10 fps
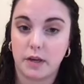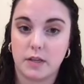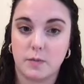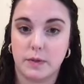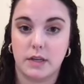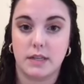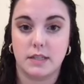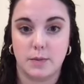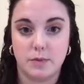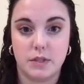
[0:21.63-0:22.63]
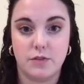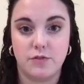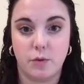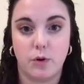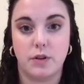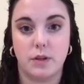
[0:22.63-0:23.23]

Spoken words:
has been attempted for the